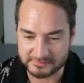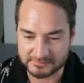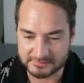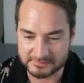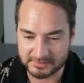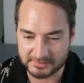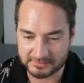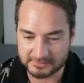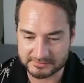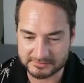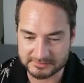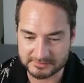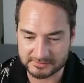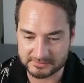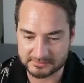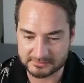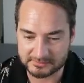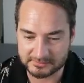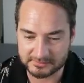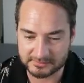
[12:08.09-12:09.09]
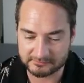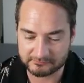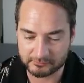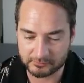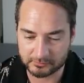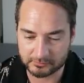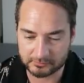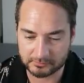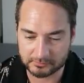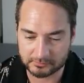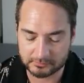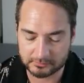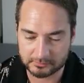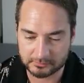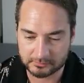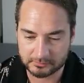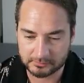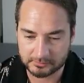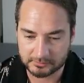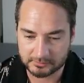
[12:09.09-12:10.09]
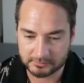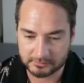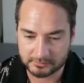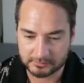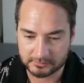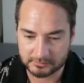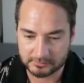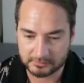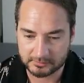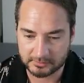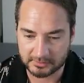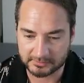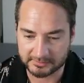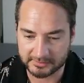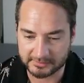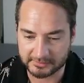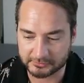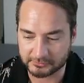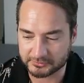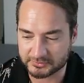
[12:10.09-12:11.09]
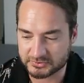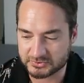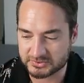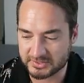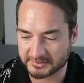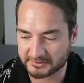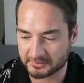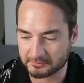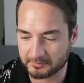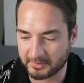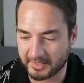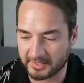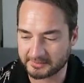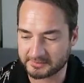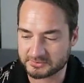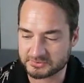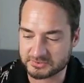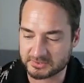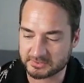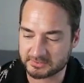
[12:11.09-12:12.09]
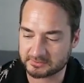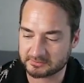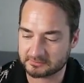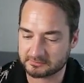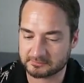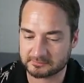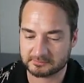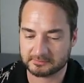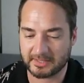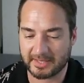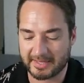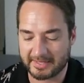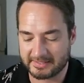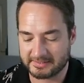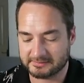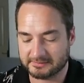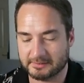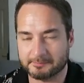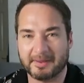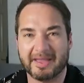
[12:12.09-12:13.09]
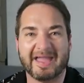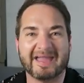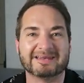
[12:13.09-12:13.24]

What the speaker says: Vitality, Thievel, and then another Shadow Energy. I hate them